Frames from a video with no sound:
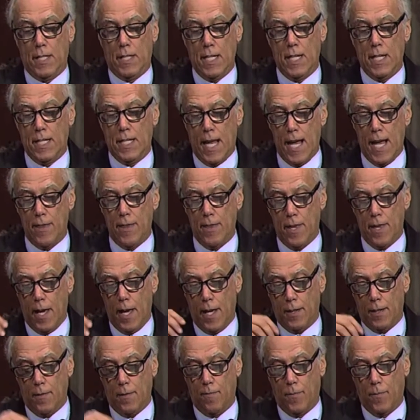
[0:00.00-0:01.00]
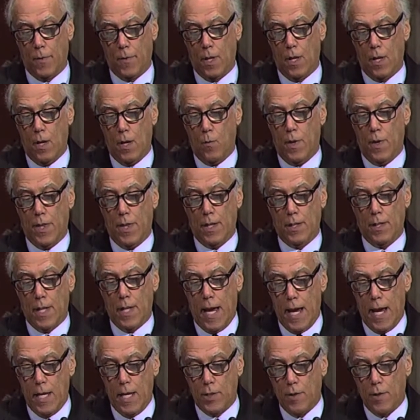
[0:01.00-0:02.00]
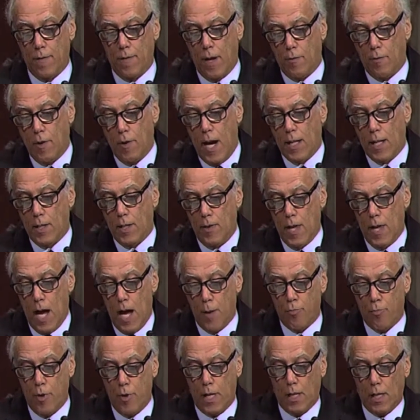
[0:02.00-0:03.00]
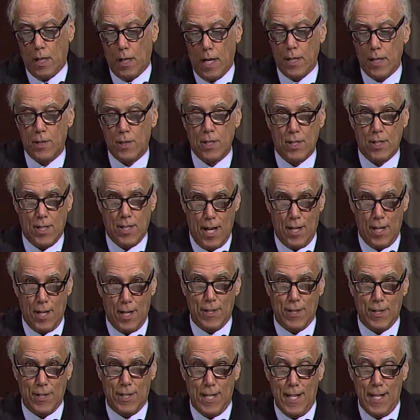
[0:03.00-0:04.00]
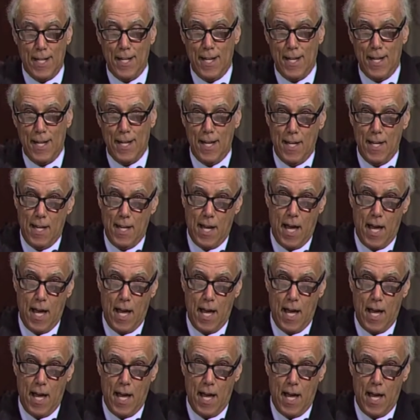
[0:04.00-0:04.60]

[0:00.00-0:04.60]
But it didn't end then. Within days of granting the operating license, N R C,